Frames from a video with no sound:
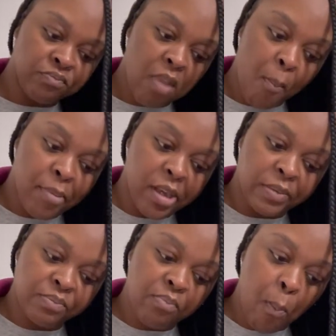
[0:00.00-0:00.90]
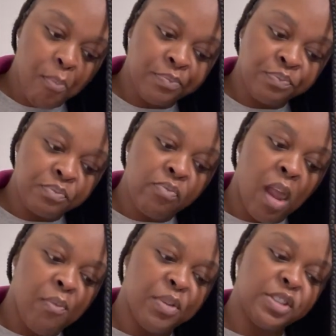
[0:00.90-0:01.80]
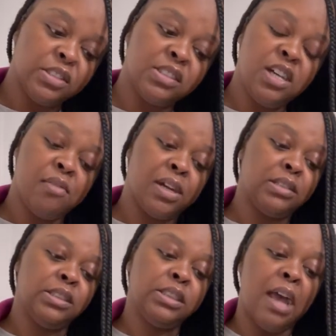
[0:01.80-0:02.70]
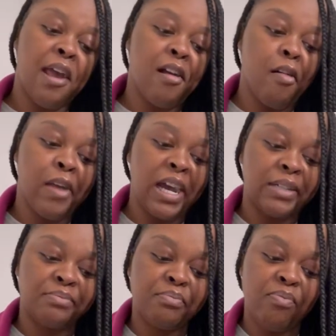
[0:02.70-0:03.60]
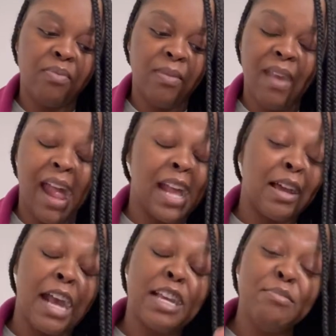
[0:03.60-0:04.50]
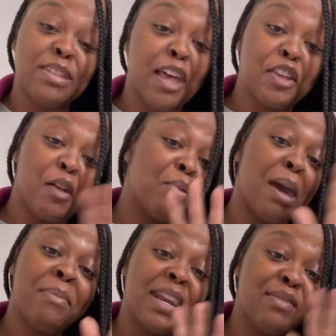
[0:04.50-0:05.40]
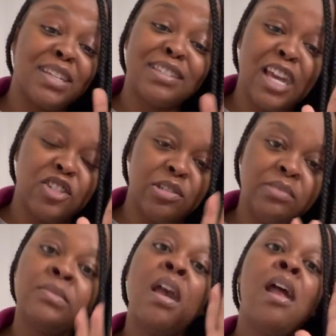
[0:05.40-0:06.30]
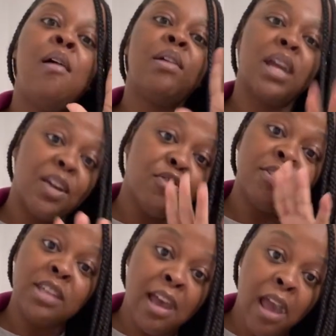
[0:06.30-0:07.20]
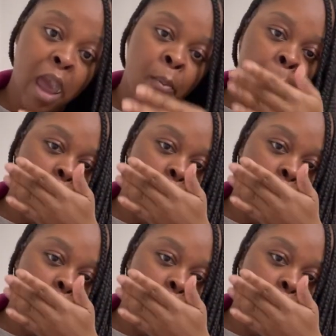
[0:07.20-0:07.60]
But this is good now. This, I ain't gonna lie. And I keep telling y'all, but I'm not even exaggerating. Every time